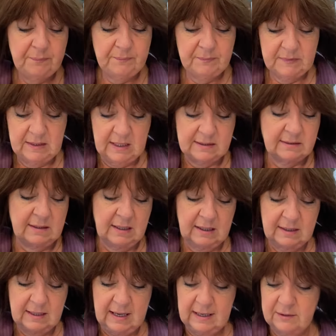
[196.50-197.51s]
Yesterday
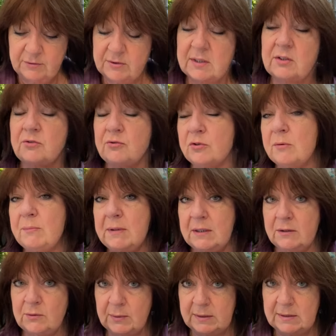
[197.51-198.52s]
the house didn't drop below
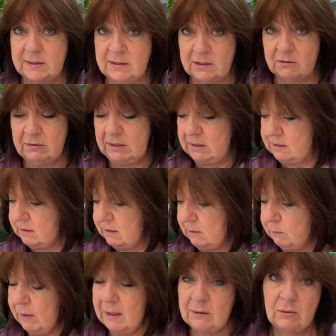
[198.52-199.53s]
20 degrees and
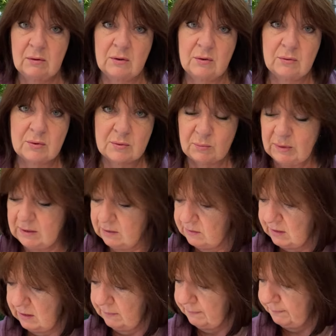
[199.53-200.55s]
we had all the doors and windows
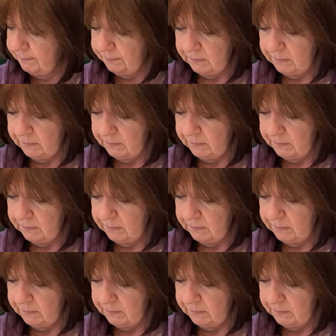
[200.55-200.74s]
open.